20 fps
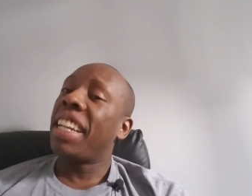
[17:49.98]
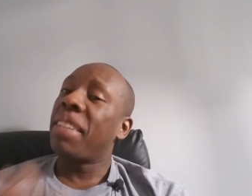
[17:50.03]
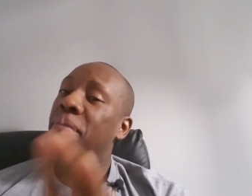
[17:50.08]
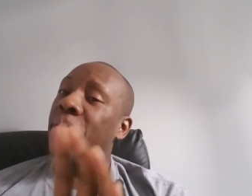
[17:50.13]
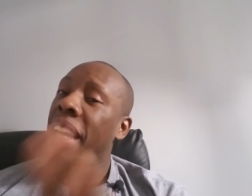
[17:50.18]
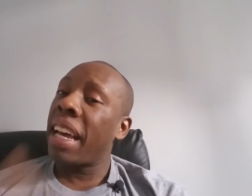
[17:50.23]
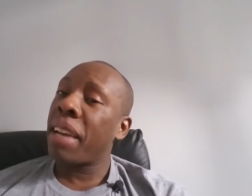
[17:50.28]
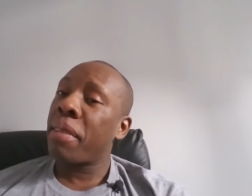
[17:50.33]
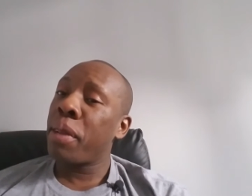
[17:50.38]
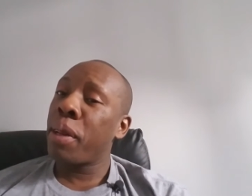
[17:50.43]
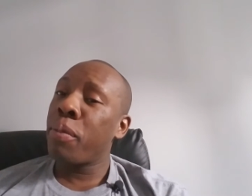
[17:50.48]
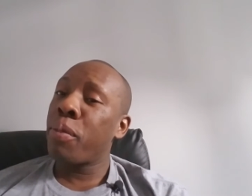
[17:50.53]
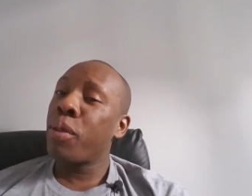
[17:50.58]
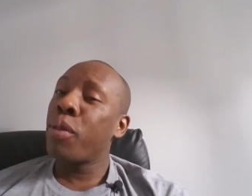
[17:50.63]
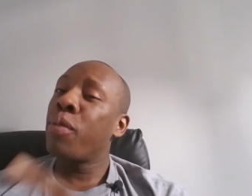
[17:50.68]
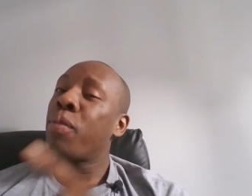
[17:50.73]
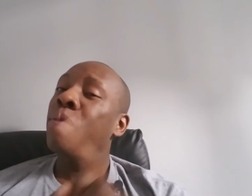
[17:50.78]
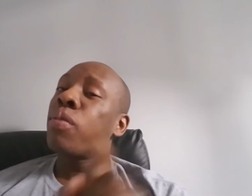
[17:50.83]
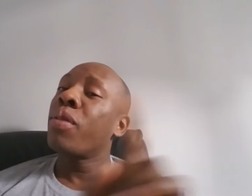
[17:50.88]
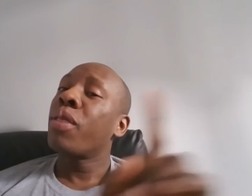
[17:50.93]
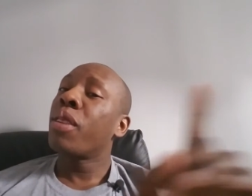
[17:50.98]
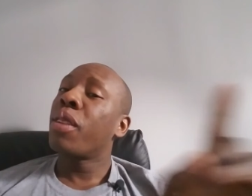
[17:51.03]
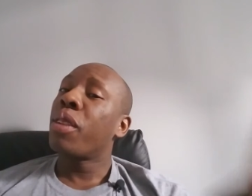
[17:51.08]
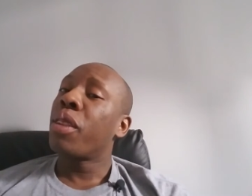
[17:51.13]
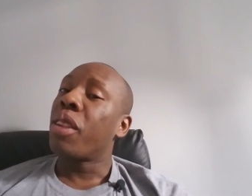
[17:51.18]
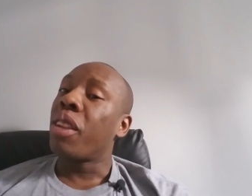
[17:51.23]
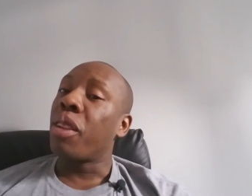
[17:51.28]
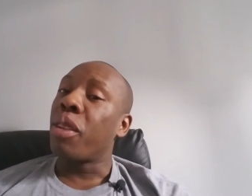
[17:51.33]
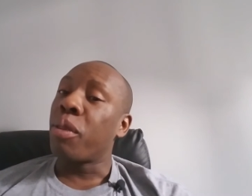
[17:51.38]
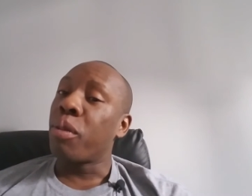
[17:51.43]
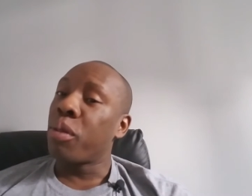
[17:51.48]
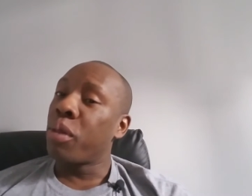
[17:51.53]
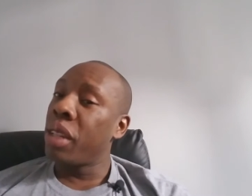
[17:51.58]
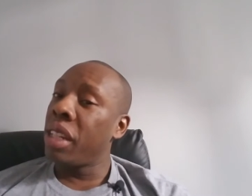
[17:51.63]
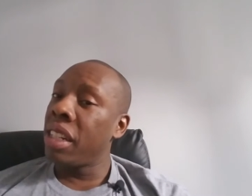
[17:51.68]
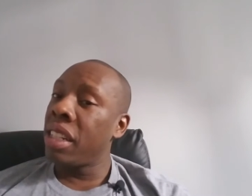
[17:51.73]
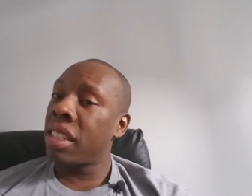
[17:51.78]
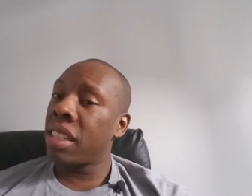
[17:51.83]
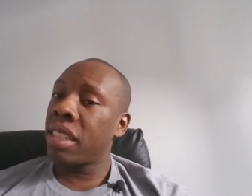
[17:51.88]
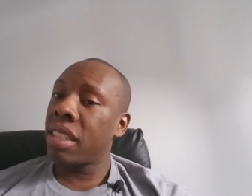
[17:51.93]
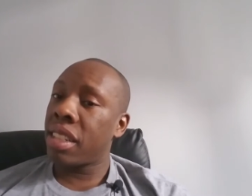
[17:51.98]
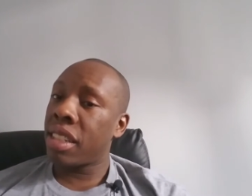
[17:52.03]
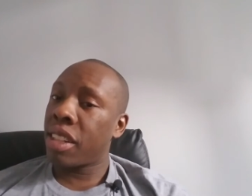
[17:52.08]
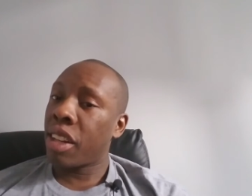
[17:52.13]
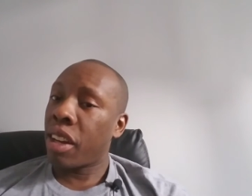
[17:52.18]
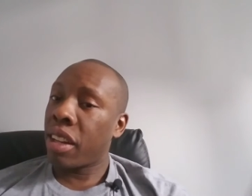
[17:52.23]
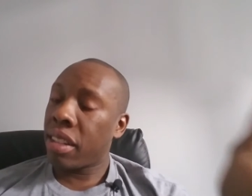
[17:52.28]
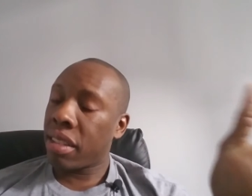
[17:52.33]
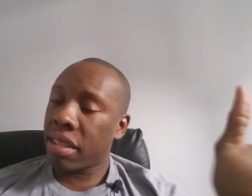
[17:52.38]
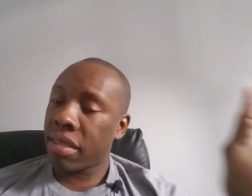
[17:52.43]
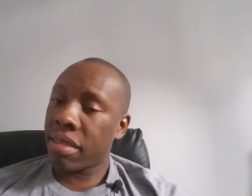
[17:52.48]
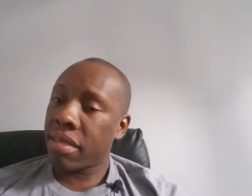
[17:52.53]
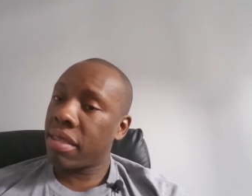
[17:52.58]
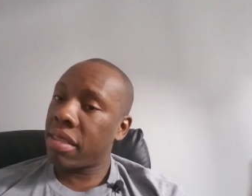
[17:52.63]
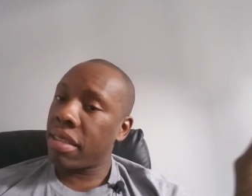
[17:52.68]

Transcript: as black people, we should start.